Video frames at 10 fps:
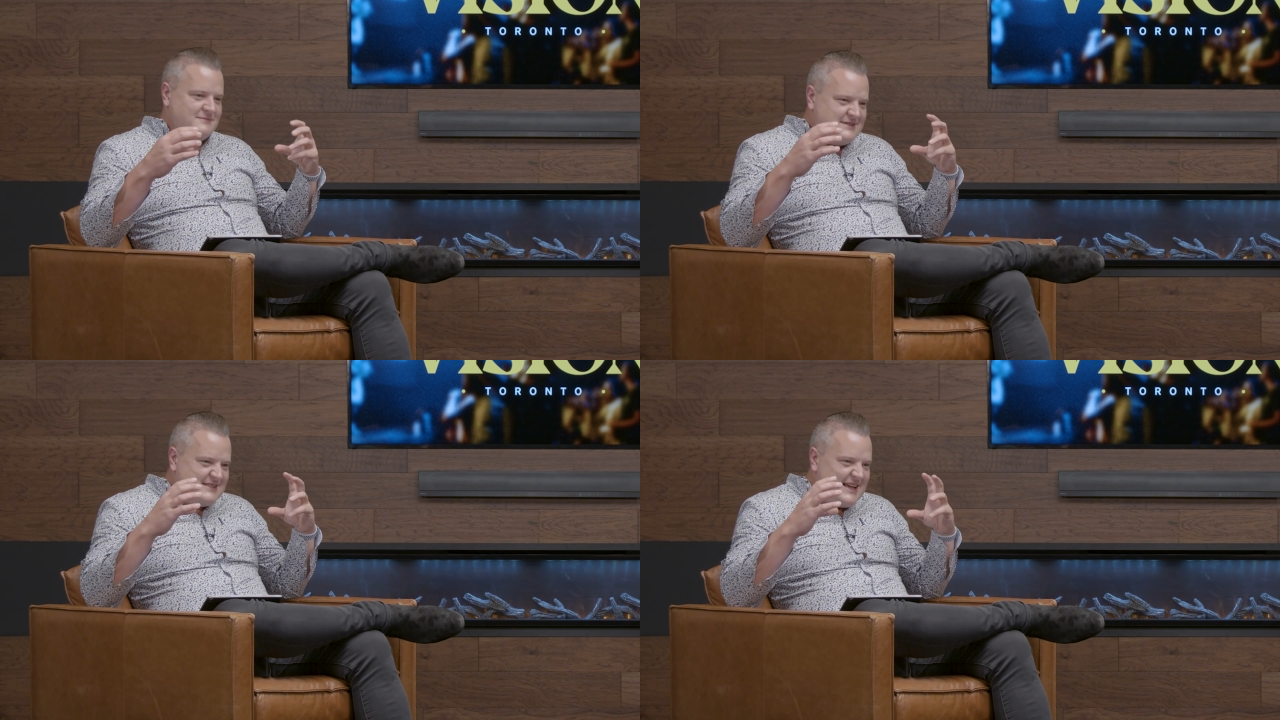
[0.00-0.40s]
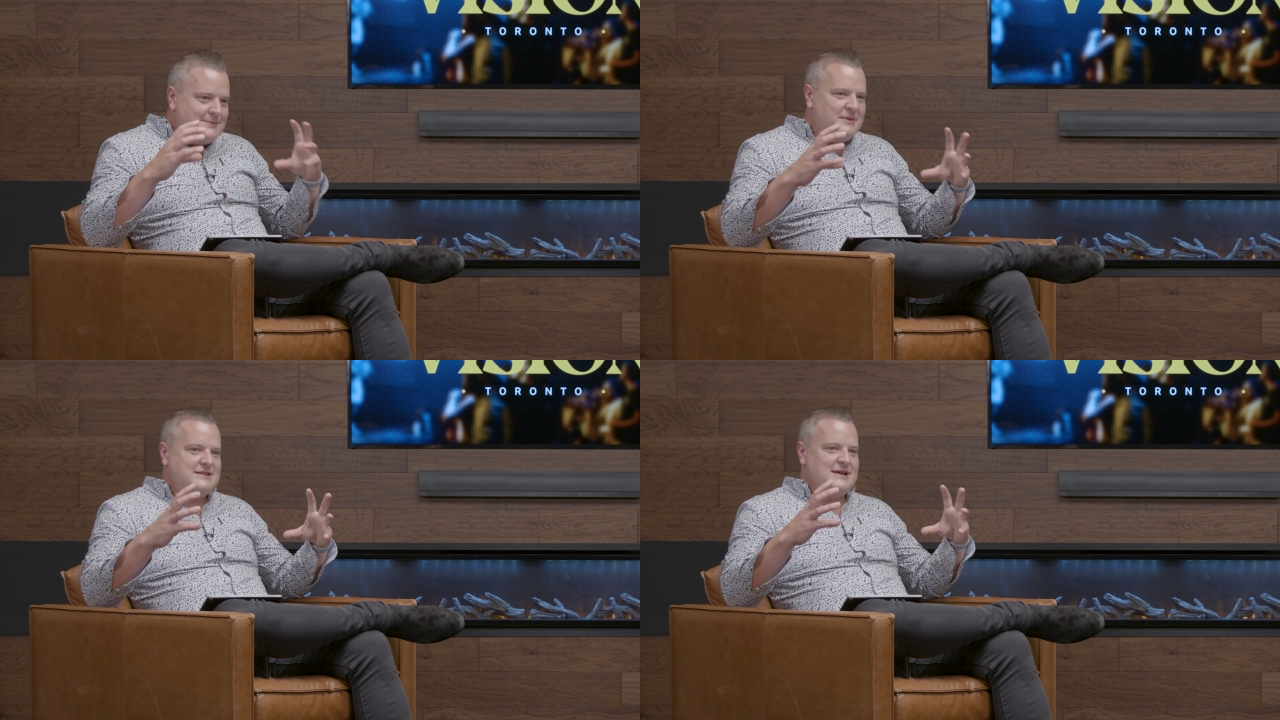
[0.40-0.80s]

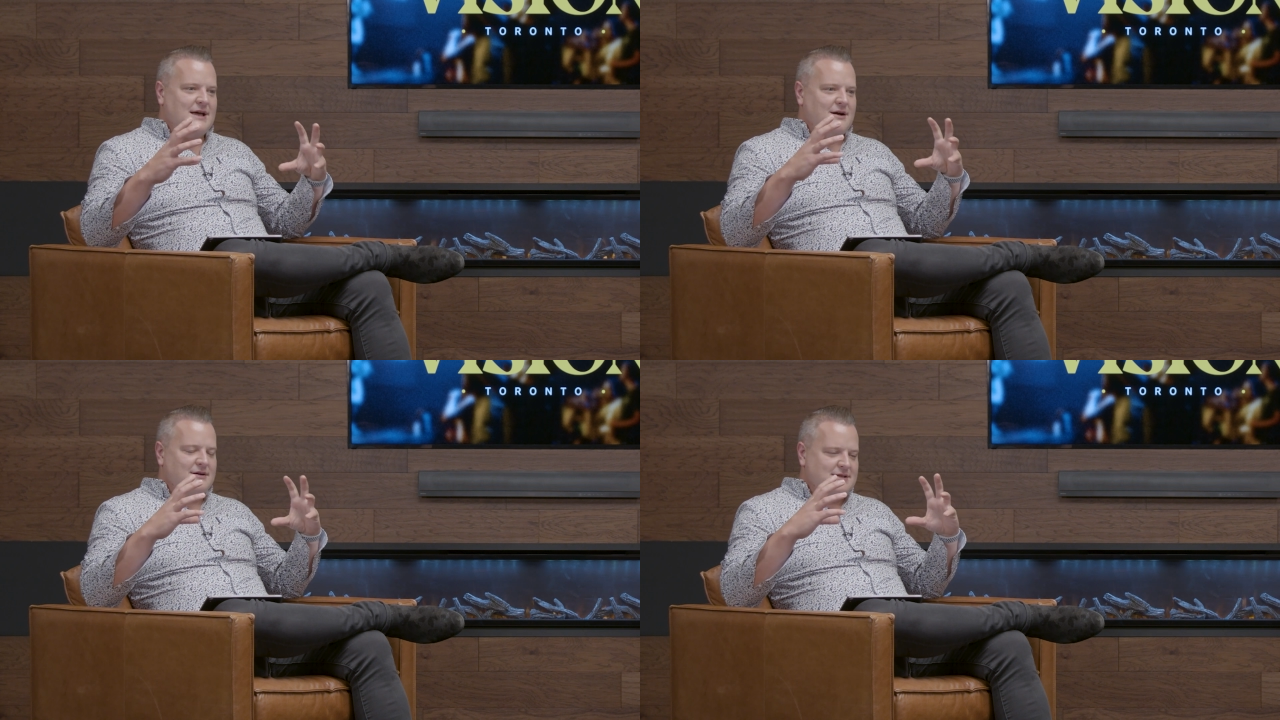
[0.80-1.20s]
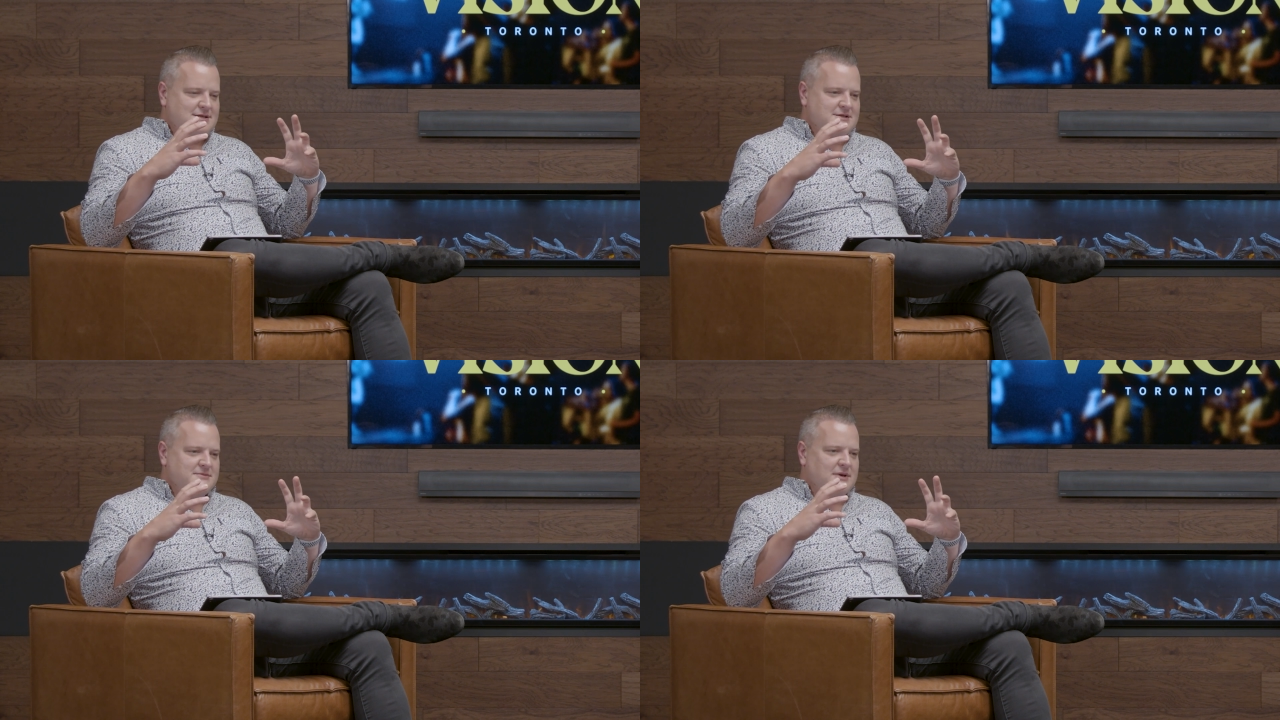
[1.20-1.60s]
segment it out
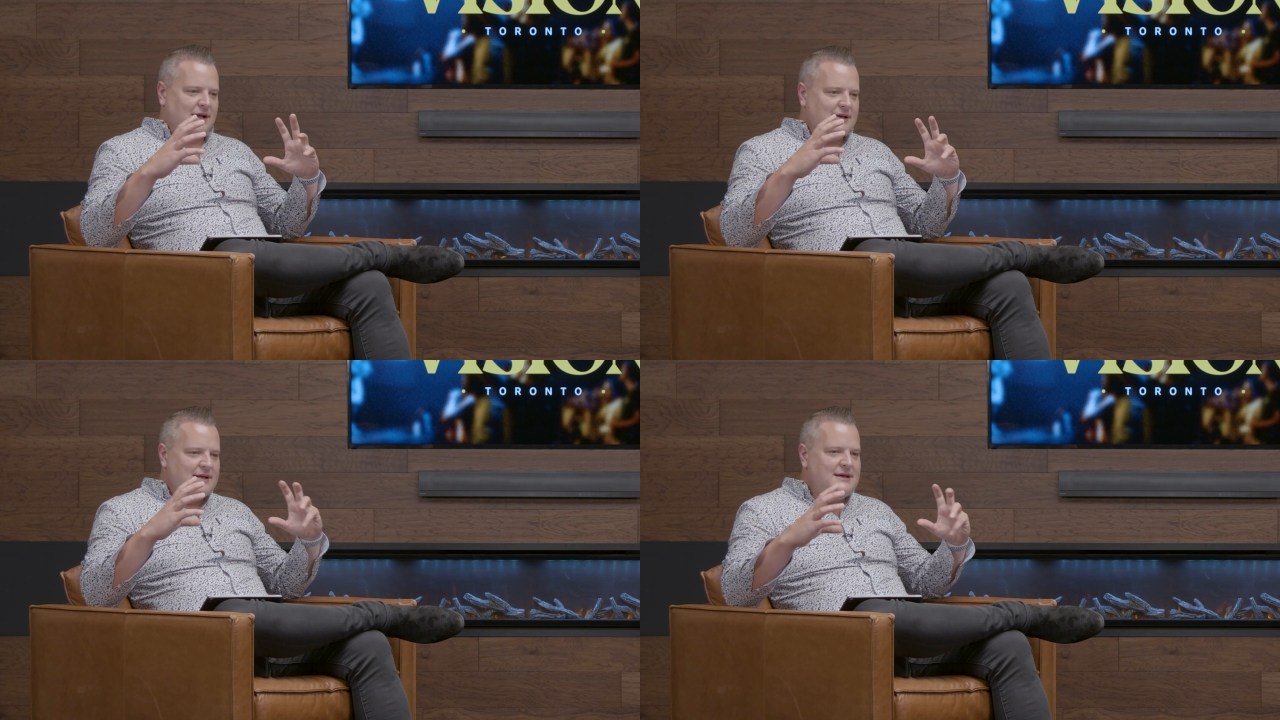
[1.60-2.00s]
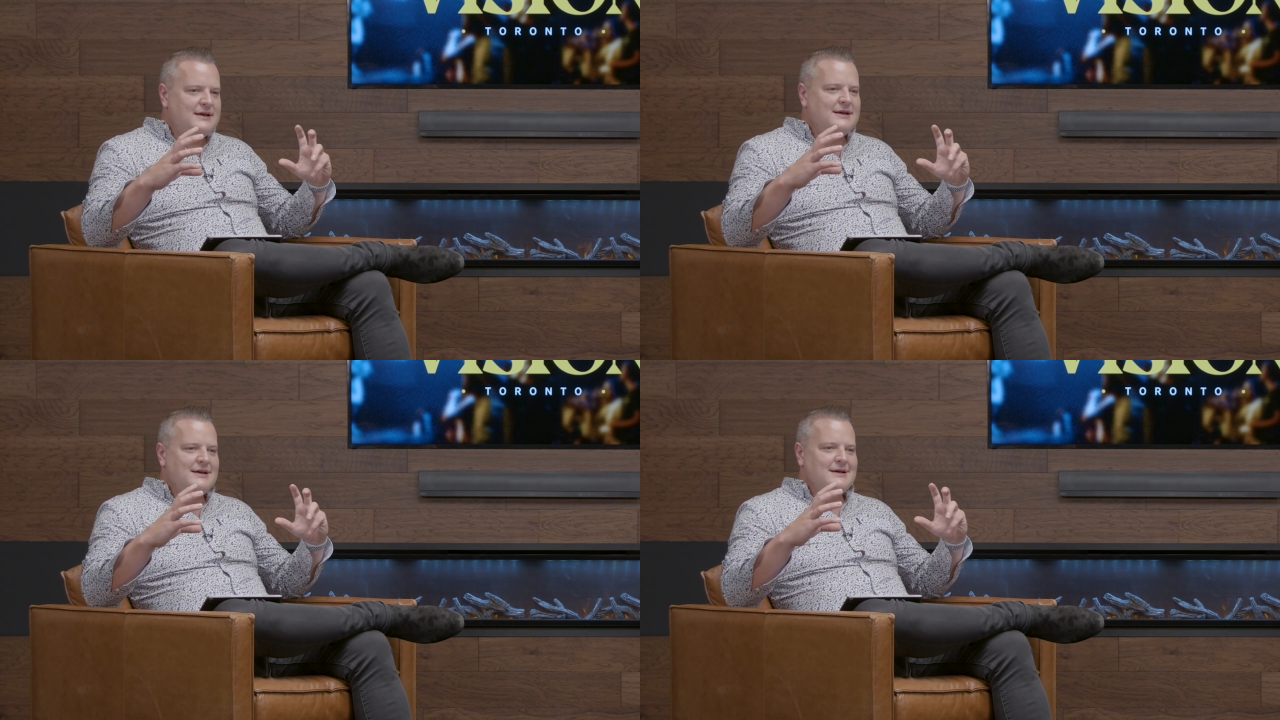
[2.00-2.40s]
into some
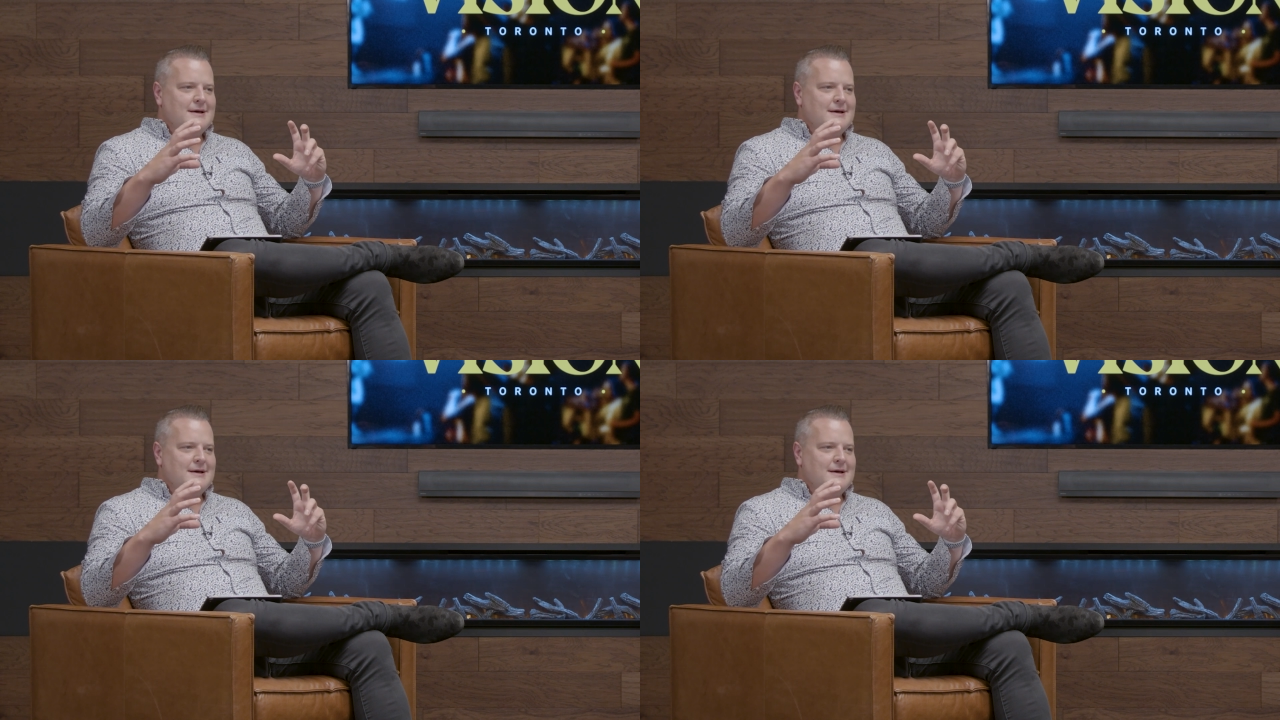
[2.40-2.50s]
clear